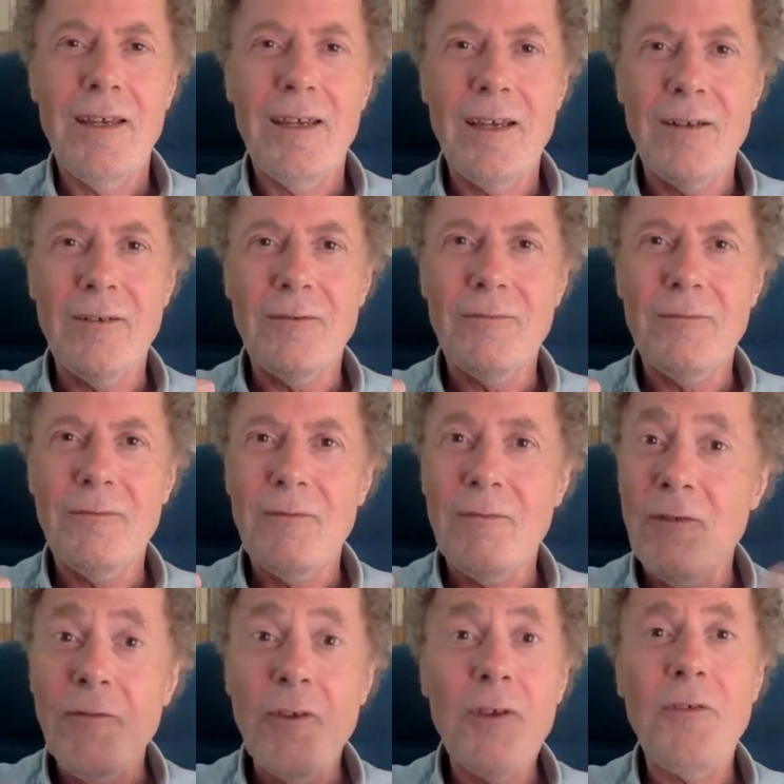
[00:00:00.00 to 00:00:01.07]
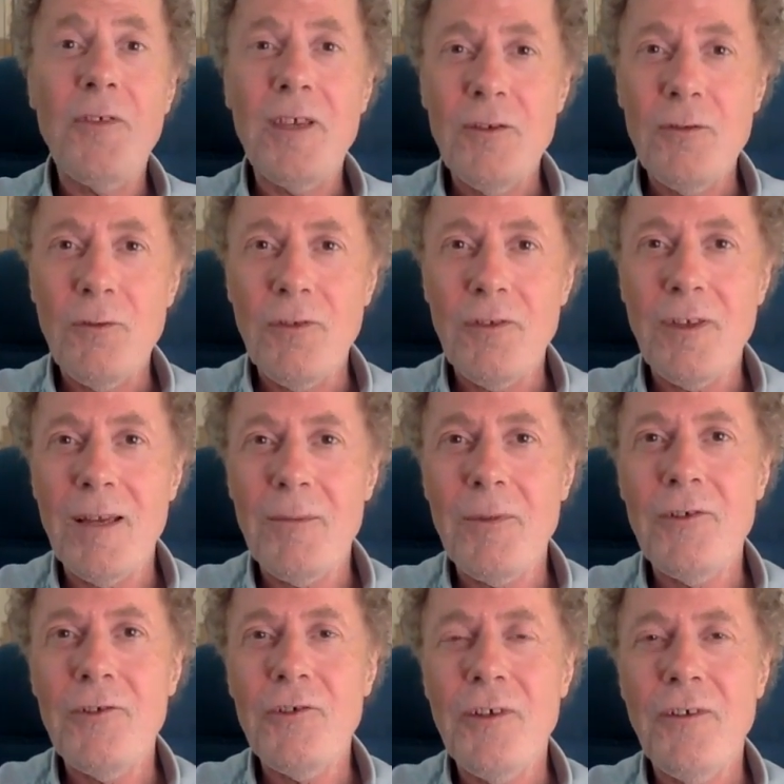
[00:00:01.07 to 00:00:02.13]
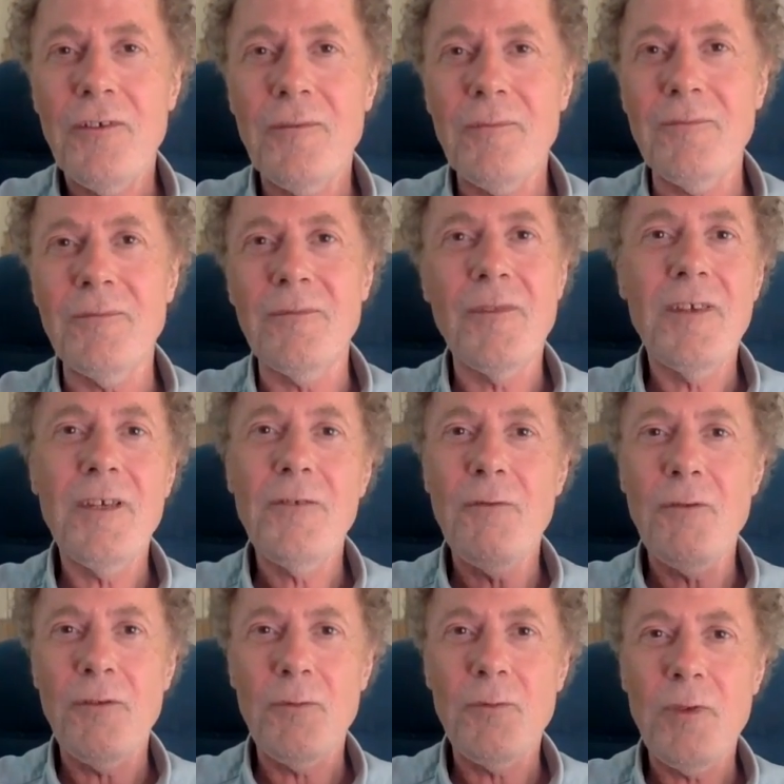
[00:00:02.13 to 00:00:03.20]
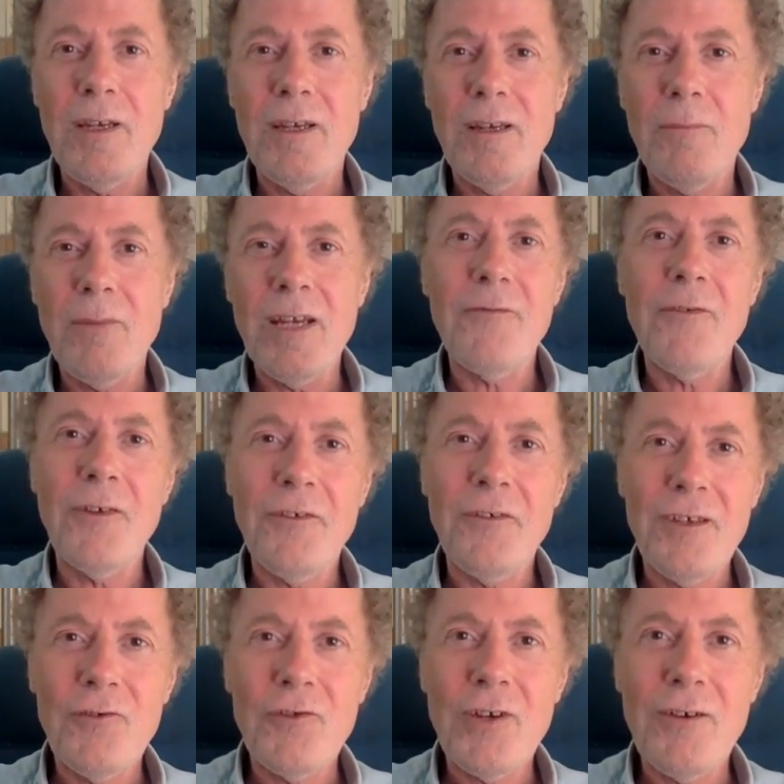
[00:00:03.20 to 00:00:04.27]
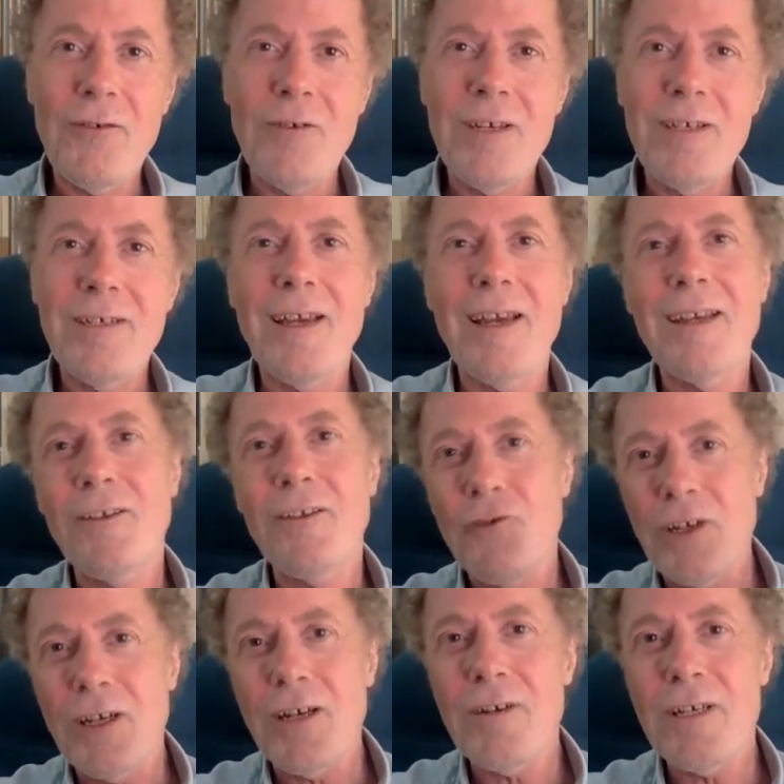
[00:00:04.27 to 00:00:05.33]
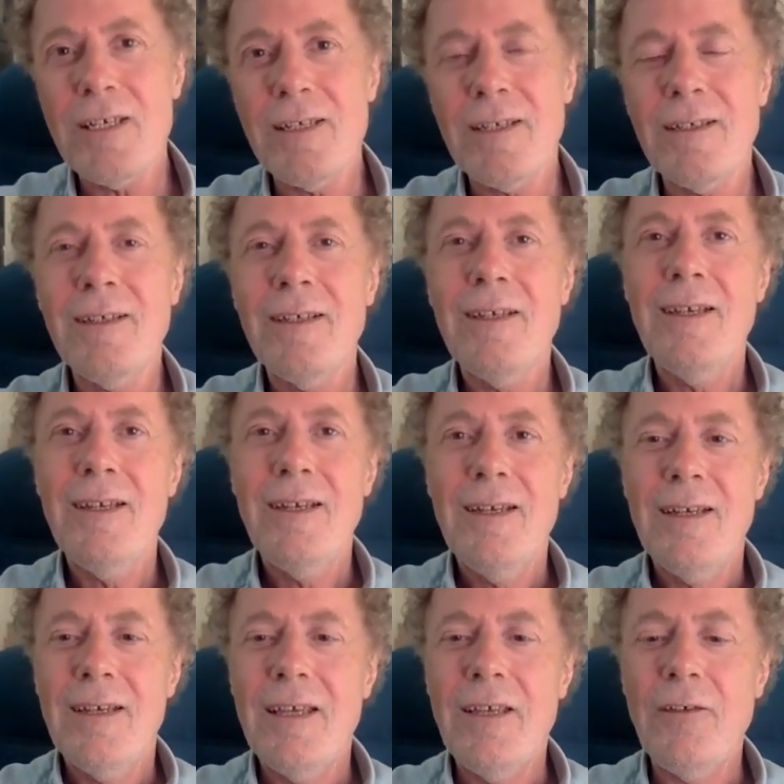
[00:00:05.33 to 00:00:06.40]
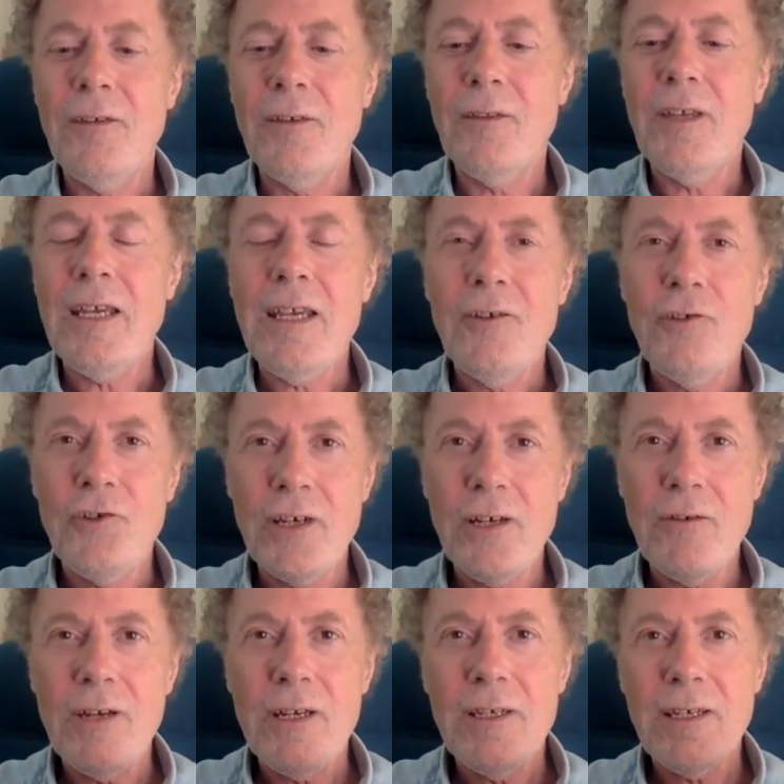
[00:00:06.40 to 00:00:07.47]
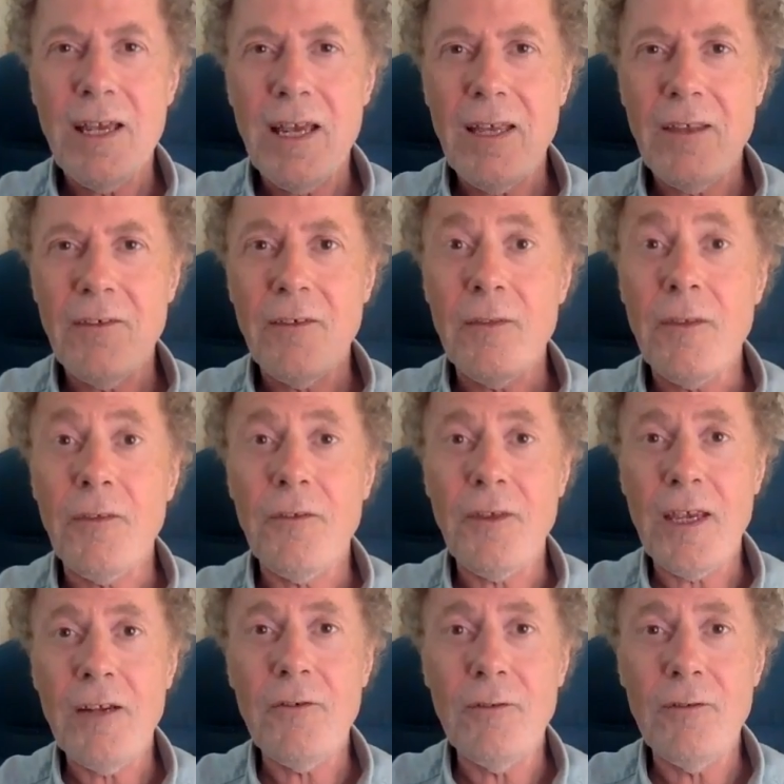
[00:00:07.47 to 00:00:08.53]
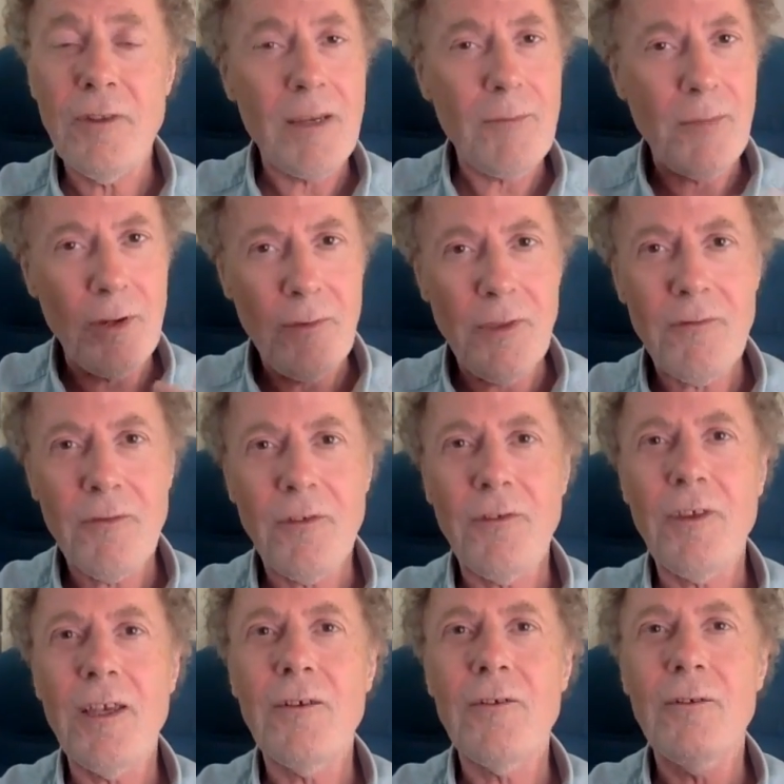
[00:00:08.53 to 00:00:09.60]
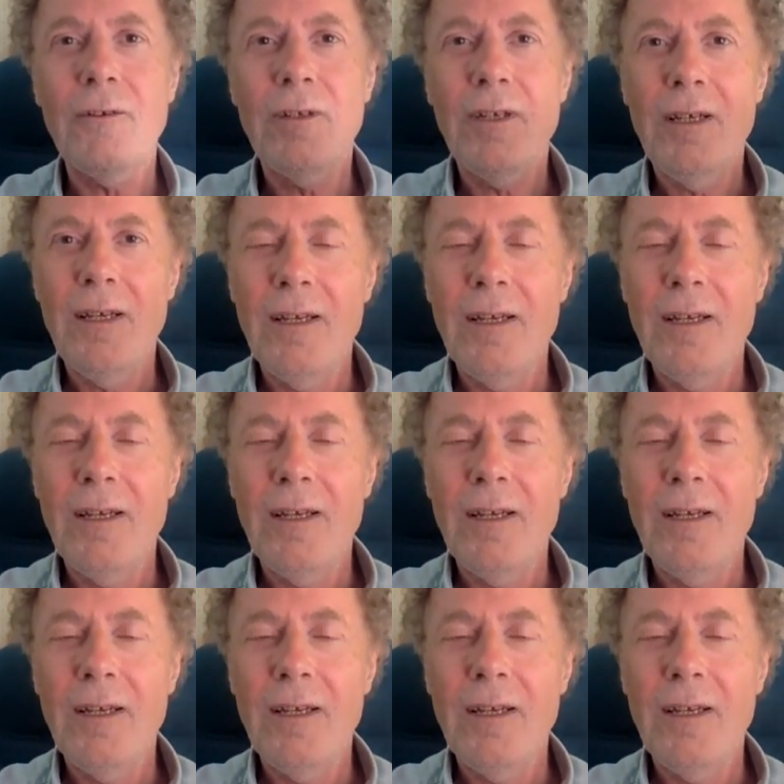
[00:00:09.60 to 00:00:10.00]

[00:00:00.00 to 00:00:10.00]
Now, the first thing to establish is the difference between a manifesting generator and a generator is that the generator has the sacral, they both have the sacral,